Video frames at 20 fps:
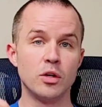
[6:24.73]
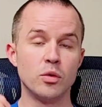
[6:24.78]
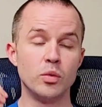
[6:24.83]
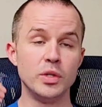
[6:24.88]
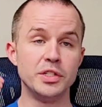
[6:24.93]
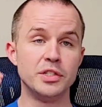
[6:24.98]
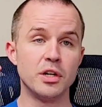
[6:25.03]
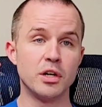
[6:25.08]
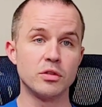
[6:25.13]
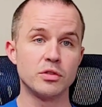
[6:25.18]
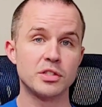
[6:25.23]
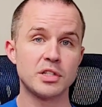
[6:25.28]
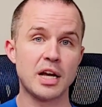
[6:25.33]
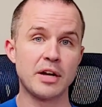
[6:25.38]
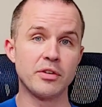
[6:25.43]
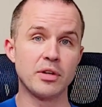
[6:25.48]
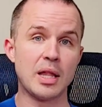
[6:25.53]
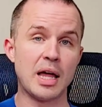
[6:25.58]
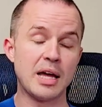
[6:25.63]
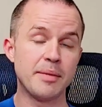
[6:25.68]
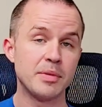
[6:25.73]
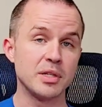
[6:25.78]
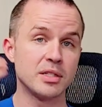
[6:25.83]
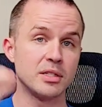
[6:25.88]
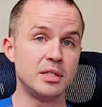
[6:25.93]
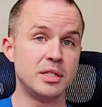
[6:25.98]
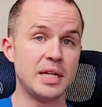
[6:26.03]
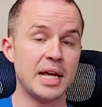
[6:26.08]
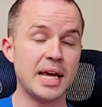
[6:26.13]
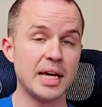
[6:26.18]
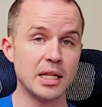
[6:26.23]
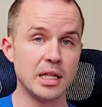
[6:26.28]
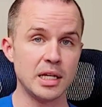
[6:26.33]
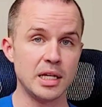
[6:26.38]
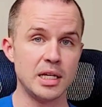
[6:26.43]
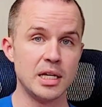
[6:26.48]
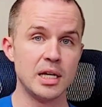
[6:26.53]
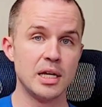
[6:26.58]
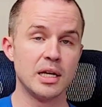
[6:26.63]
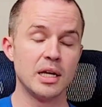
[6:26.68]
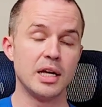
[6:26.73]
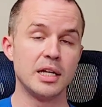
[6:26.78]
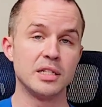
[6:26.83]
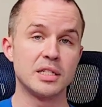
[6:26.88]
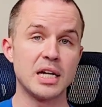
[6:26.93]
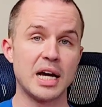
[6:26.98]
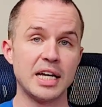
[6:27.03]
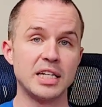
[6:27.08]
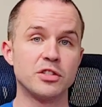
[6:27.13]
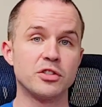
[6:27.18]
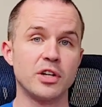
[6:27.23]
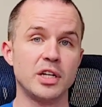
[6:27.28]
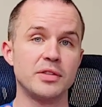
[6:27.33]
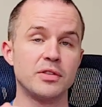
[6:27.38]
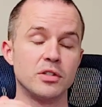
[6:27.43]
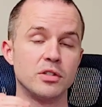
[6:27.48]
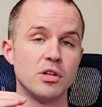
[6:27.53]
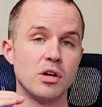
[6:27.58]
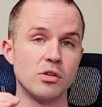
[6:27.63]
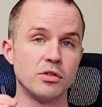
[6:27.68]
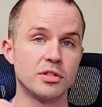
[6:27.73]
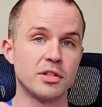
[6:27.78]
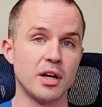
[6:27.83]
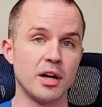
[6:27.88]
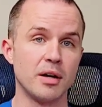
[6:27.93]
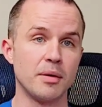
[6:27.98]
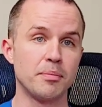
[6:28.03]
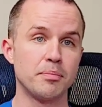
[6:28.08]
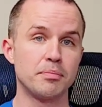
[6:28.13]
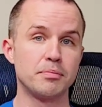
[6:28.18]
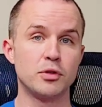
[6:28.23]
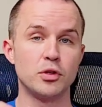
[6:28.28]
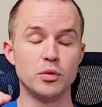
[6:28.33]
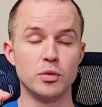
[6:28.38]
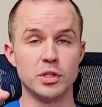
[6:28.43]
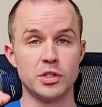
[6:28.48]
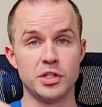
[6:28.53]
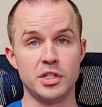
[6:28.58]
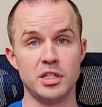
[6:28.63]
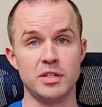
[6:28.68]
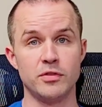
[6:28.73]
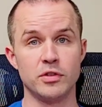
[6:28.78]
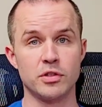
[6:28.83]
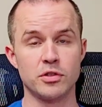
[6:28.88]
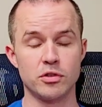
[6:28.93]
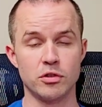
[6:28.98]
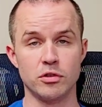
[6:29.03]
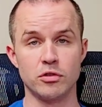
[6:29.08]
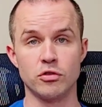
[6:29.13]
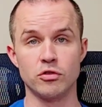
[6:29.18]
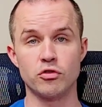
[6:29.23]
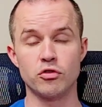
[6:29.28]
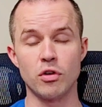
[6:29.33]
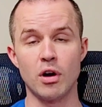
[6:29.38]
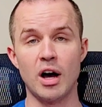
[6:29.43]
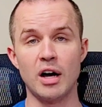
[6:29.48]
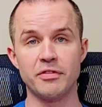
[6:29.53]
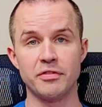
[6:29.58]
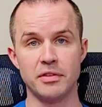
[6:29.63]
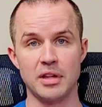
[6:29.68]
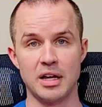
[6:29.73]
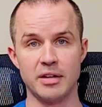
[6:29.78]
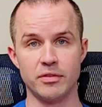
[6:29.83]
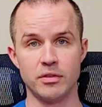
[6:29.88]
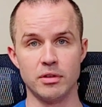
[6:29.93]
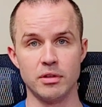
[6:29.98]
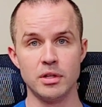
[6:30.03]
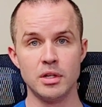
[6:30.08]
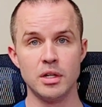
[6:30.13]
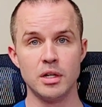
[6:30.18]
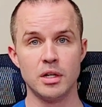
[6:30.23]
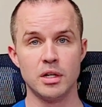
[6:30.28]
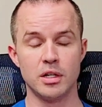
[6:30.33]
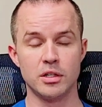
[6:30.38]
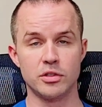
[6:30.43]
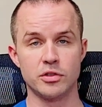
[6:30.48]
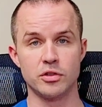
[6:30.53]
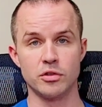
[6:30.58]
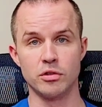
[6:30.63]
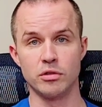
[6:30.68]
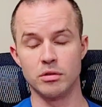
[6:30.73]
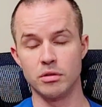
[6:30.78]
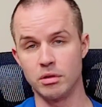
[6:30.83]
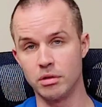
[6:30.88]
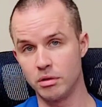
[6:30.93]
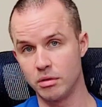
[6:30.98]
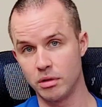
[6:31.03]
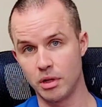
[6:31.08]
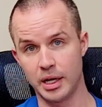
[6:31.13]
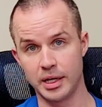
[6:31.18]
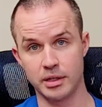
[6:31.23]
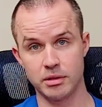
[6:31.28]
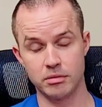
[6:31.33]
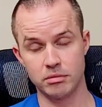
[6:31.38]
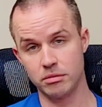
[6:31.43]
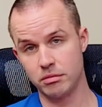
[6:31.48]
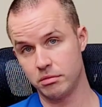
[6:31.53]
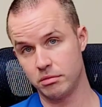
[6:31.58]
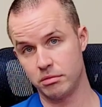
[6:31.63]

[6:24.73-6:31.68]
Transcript: we dose sirolimus daily and titrate the dose up to achieve a certain trough level, a certain like